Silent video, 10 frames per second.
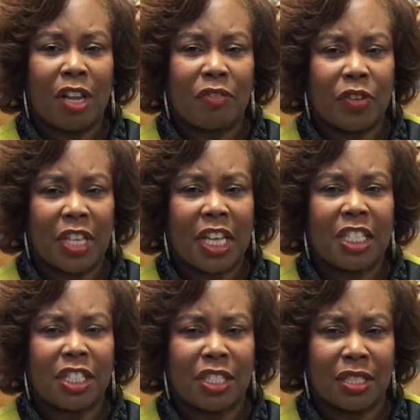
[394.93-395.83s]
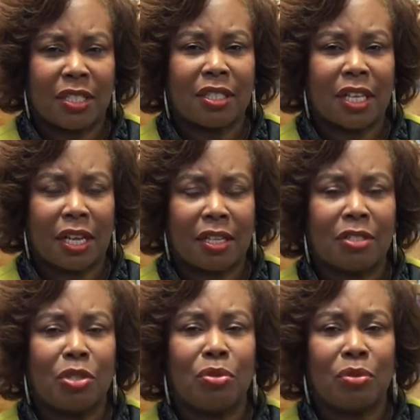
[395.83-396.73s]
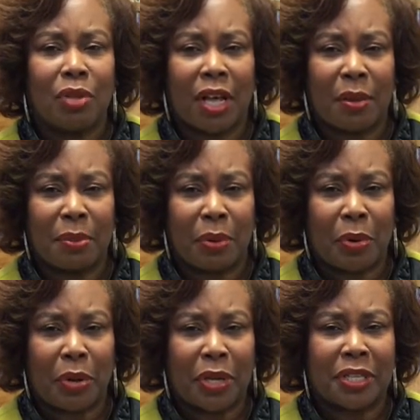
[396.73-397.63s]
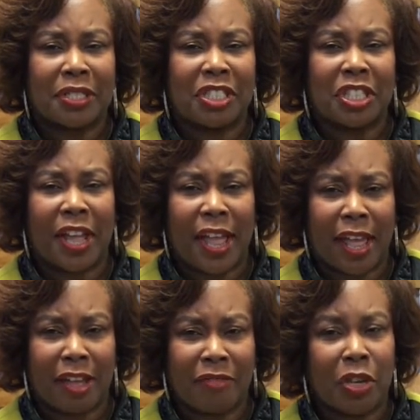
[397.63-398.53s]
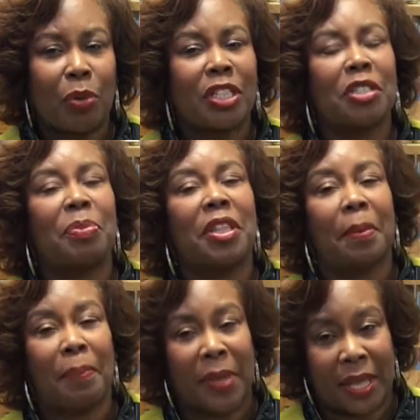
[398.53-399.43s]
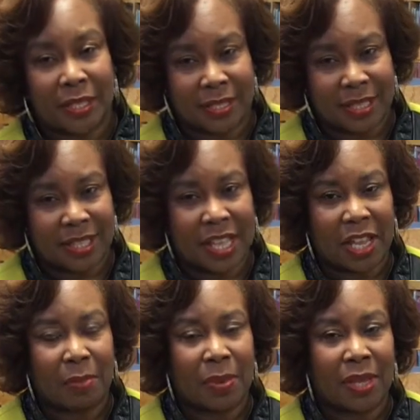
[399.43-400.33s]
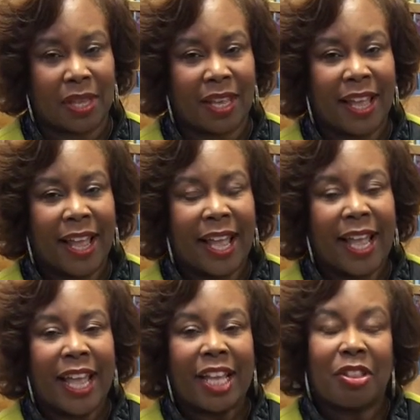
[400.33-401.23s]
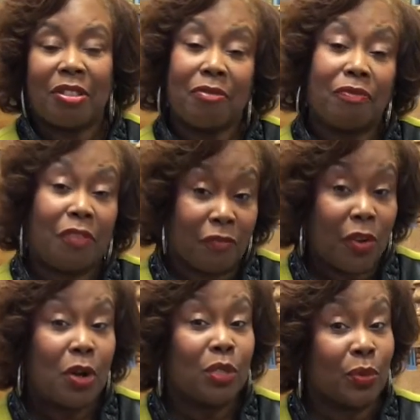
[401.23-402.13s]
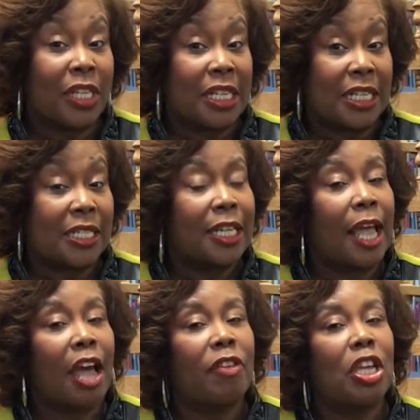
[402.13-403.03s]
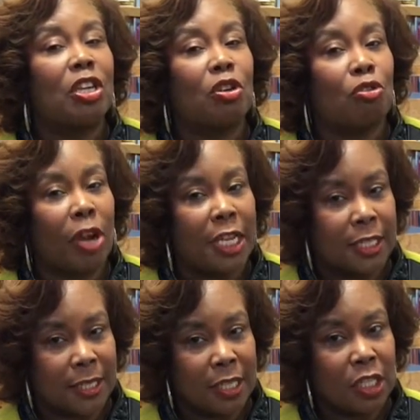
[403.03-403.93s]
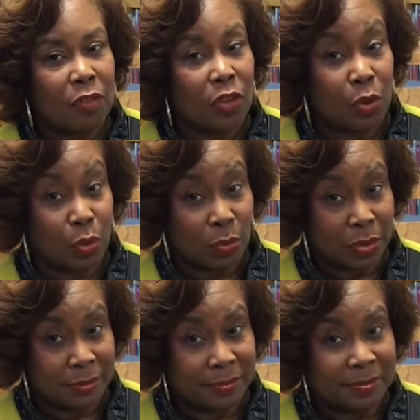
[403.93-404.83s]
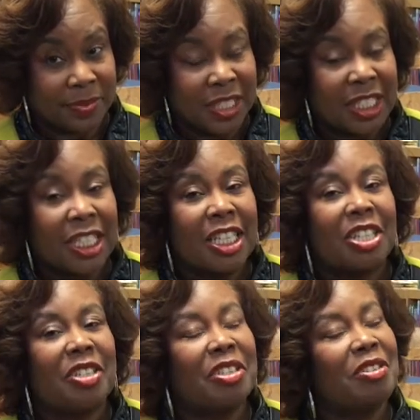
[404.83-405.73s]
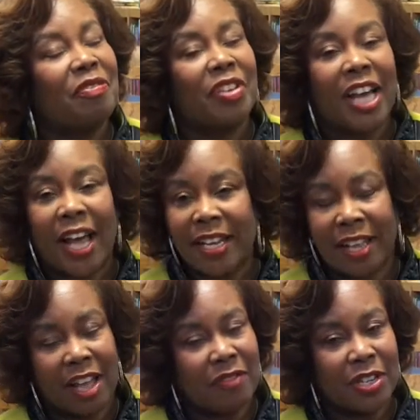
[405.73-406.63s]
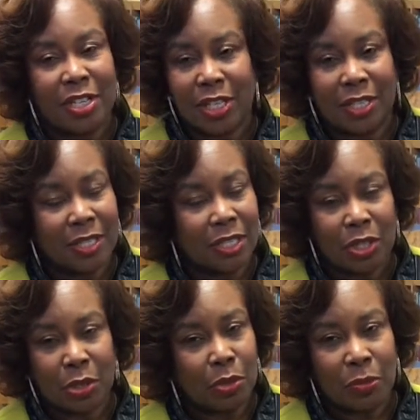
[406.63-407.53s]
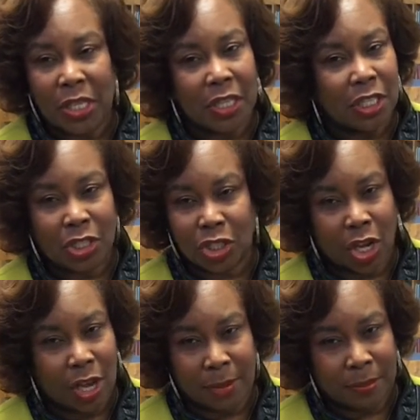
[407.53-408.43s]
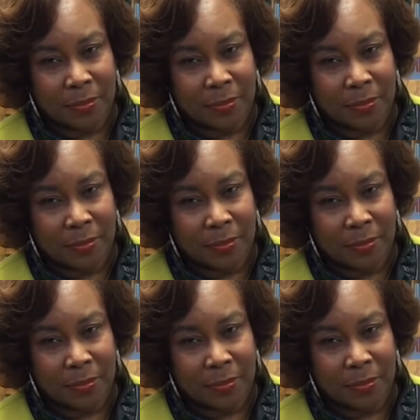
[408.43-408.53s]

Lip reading: qualifications that a new librarian should have in order to be the best that they can be. The first one is to have a great sense of humor. You've got to have a good sense of humor in this job.